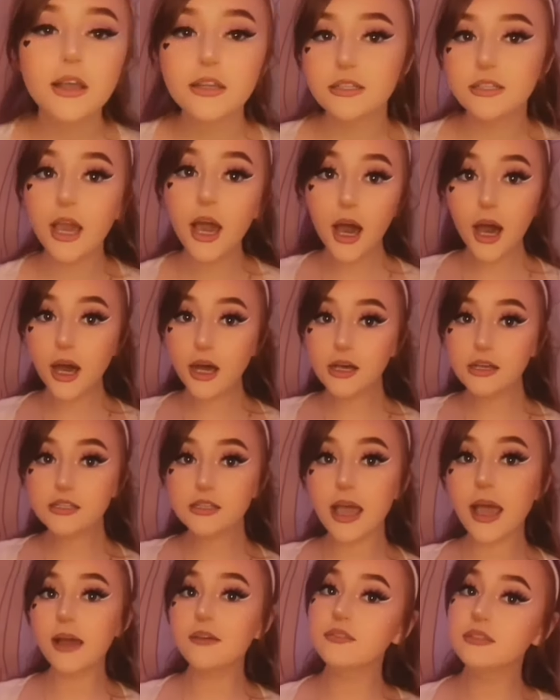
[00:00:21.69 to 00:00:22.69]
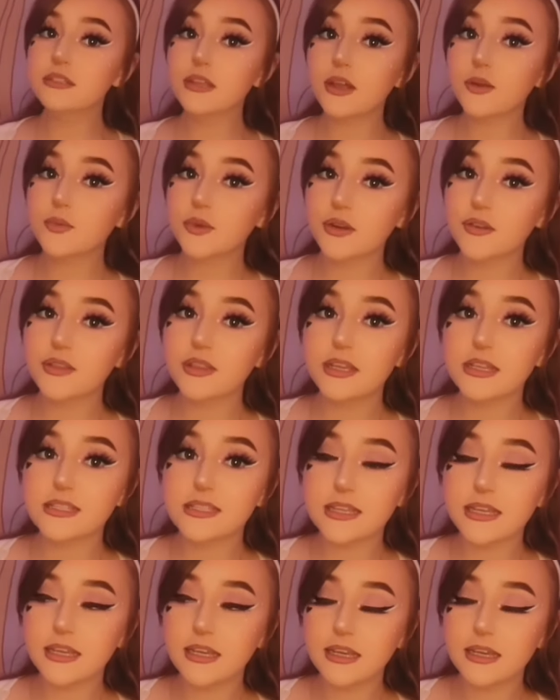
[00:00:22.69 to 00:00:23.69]
Y'all haven't done one of these
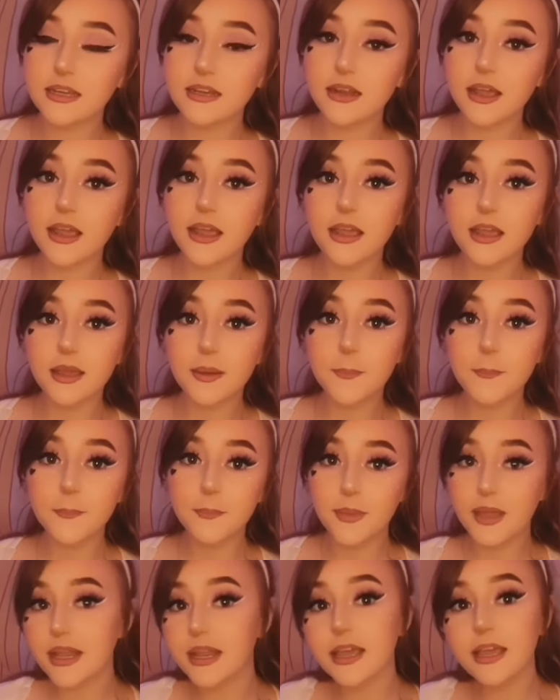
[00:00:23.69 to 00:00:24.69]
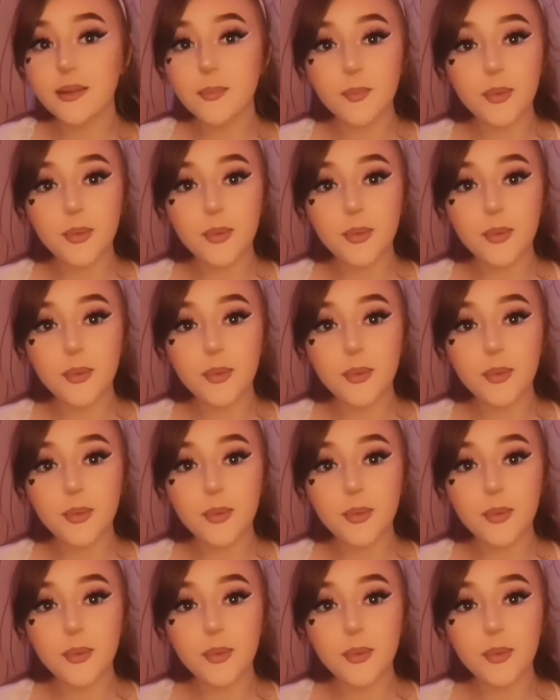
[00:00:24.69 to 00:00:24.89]
in a minute,